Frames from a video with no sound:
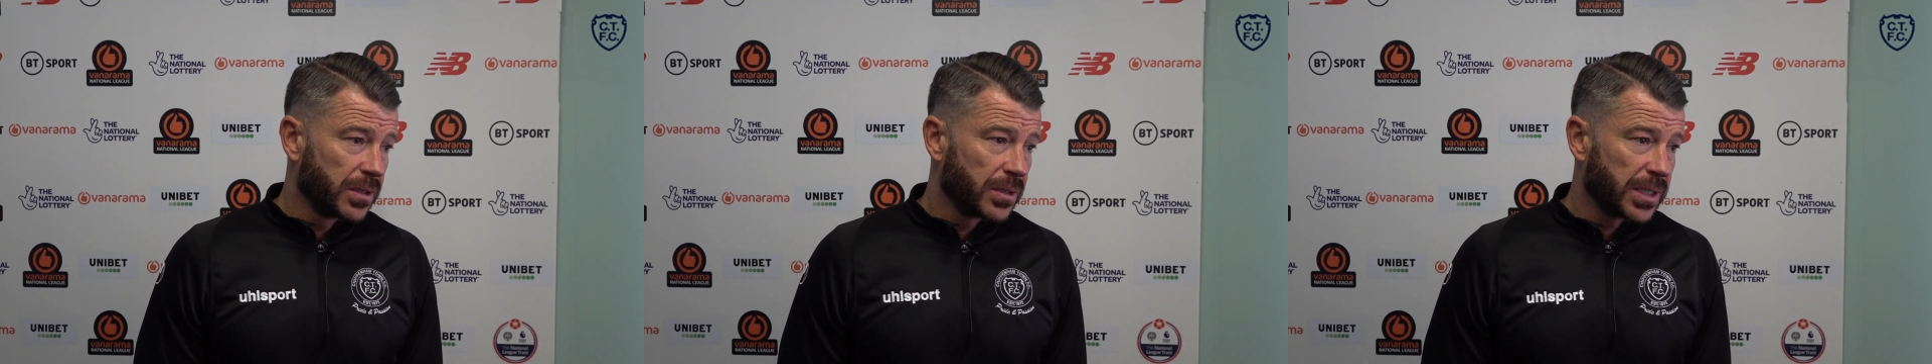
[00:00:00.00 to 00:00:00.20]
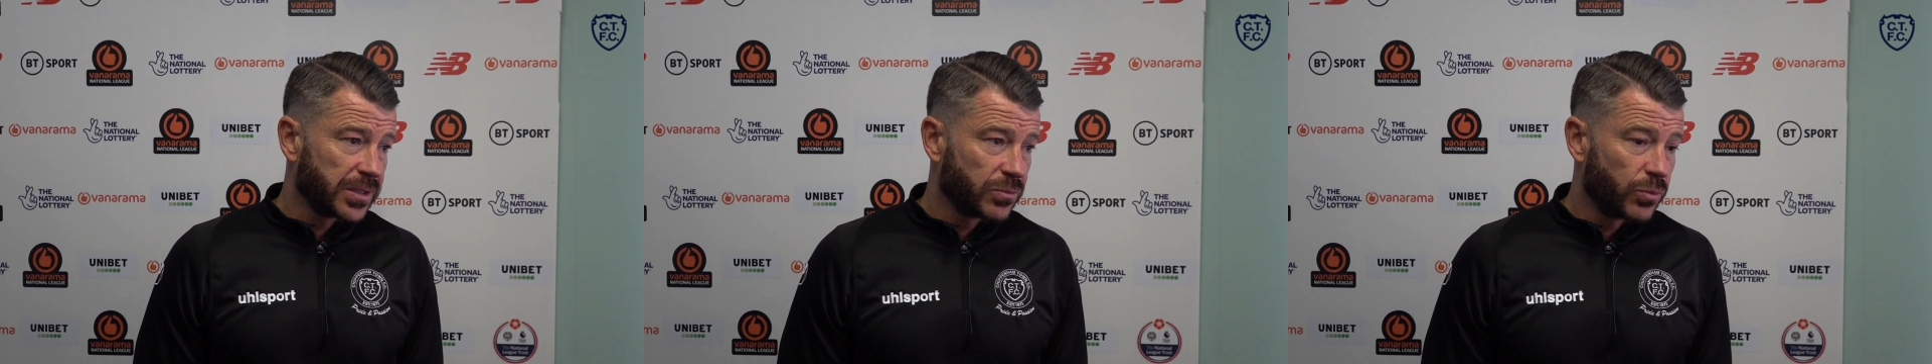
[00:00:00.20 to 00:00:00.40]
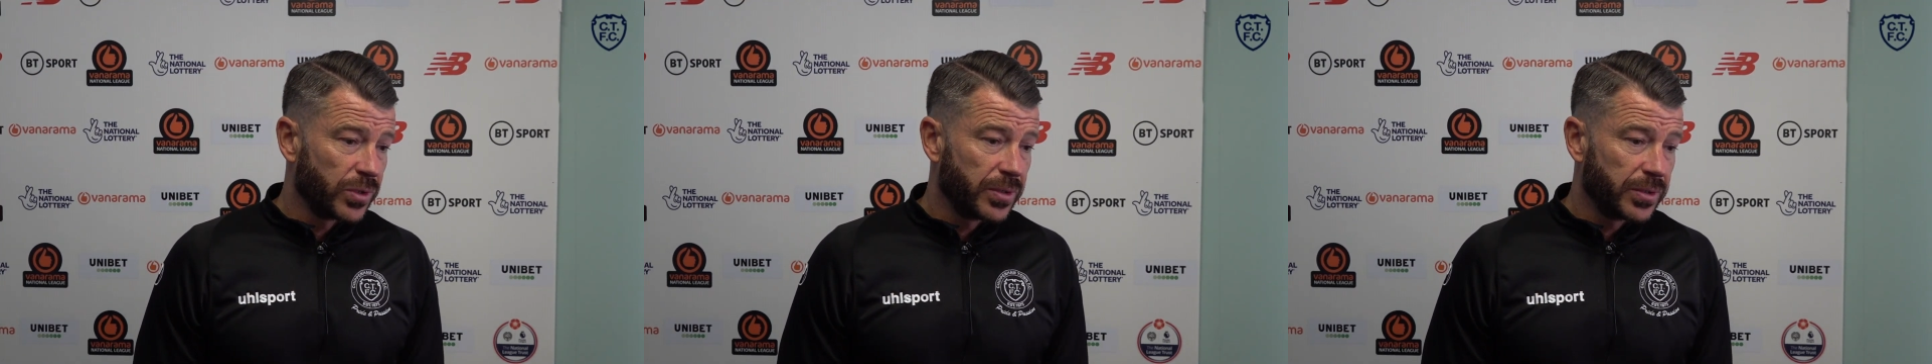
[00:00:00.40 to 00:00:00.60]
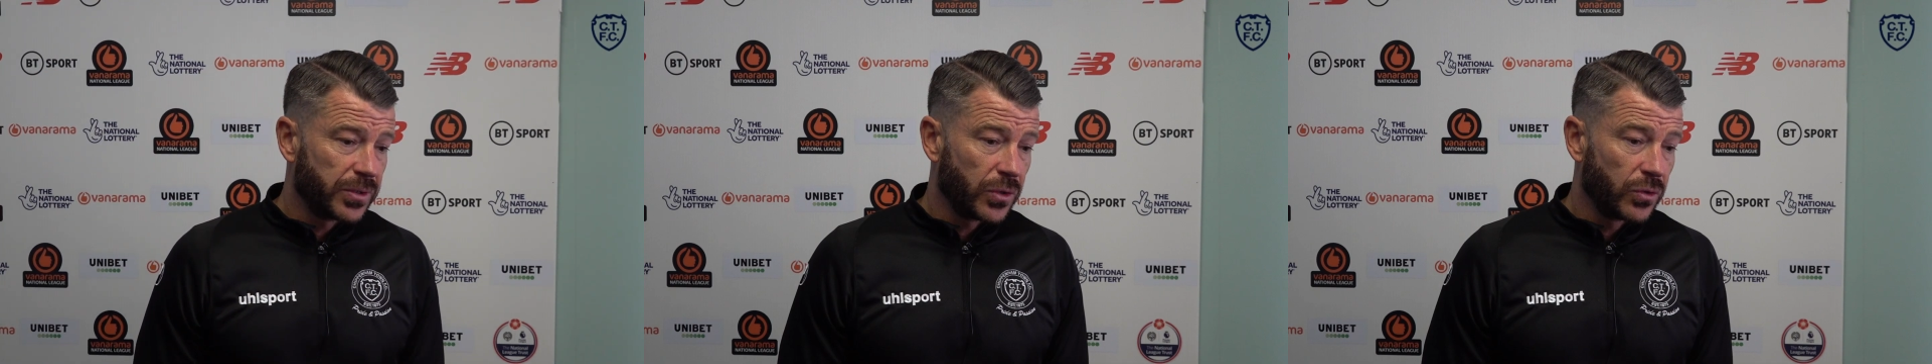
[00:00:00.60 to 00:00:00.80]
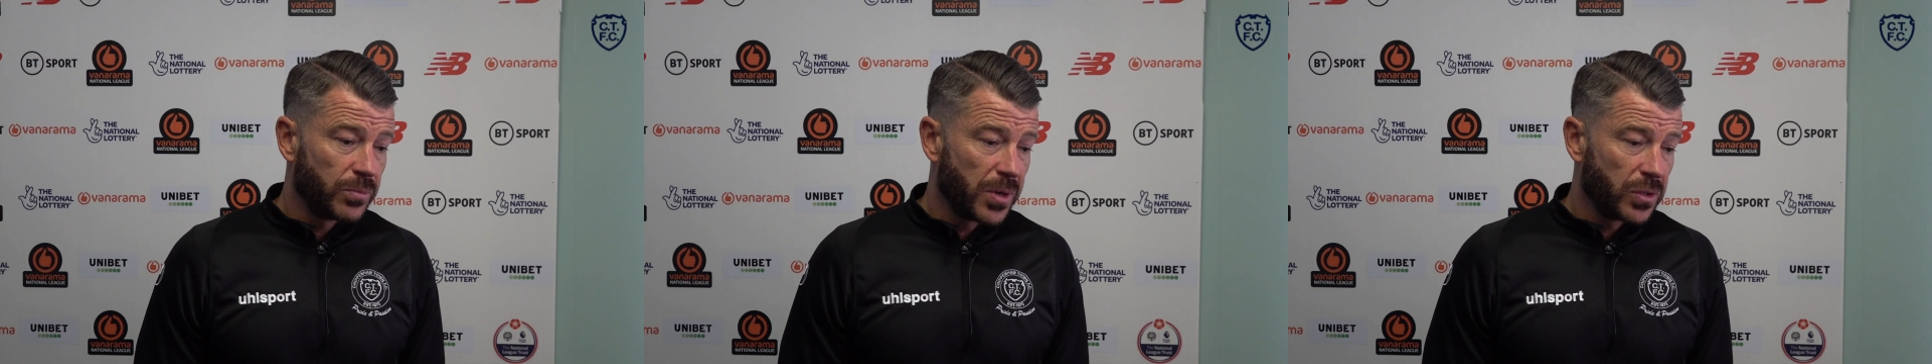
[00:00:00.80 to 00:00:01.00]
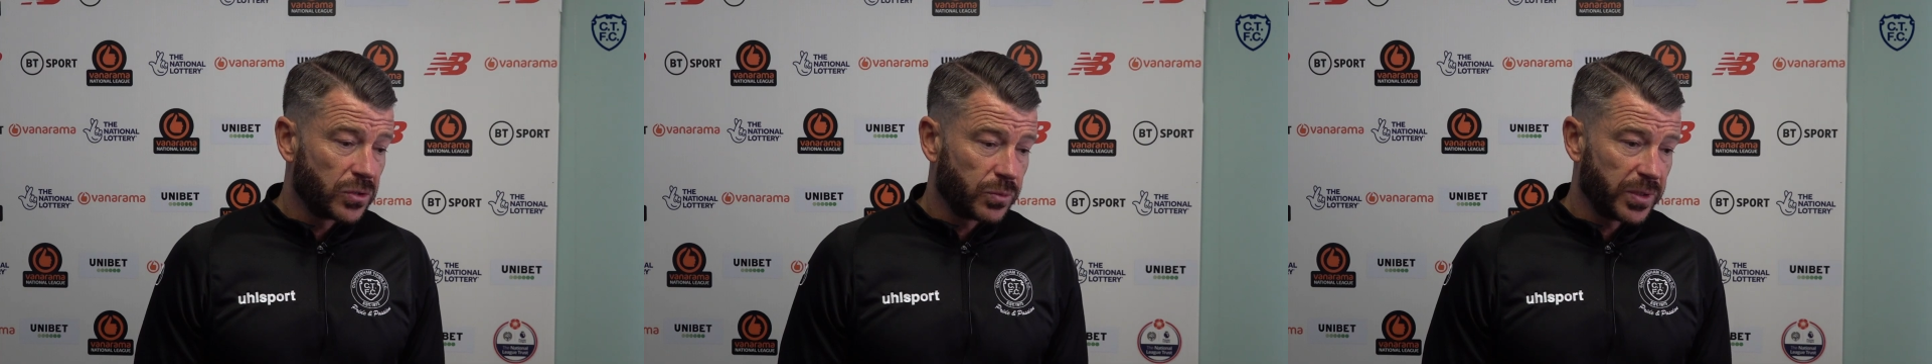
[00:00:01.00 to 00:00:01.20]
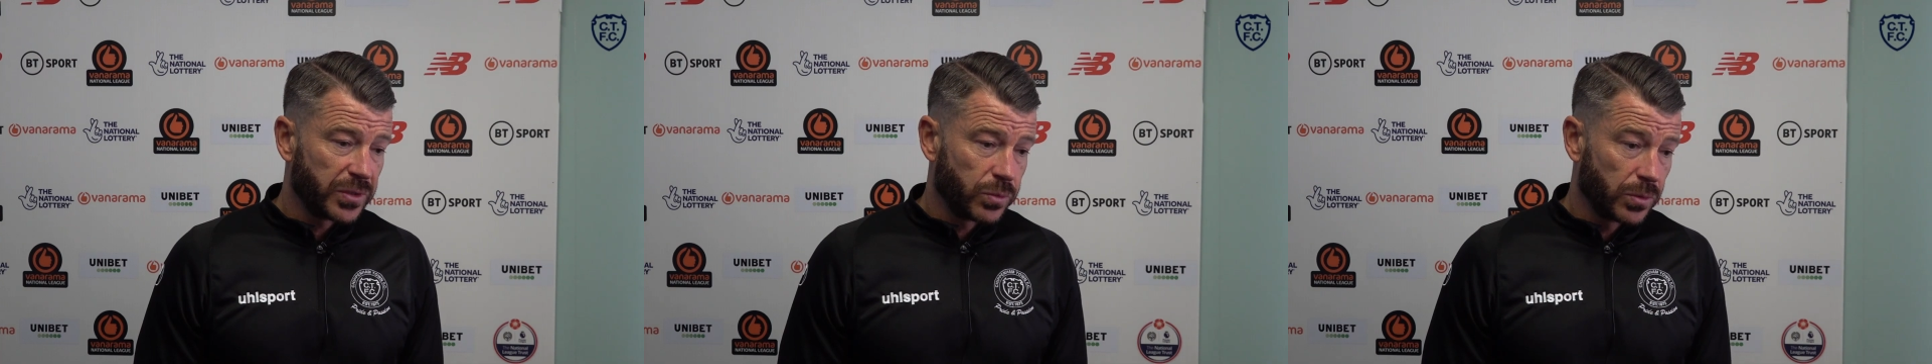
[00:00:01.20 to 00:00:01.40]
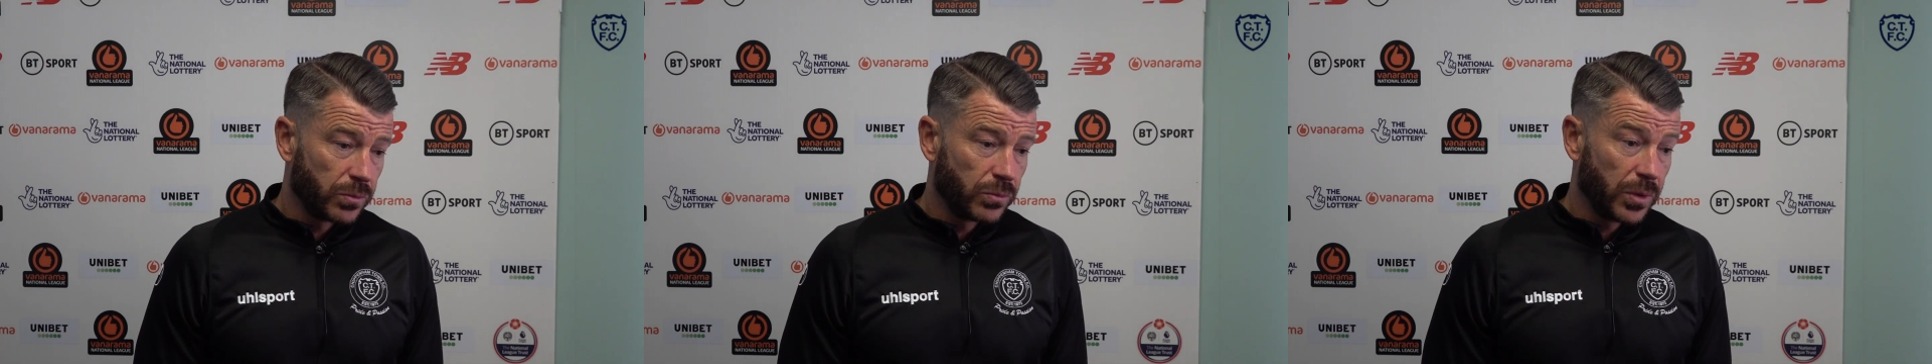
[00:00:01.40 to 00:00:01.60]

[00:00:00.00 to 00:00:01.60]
as we do most weeks we'll,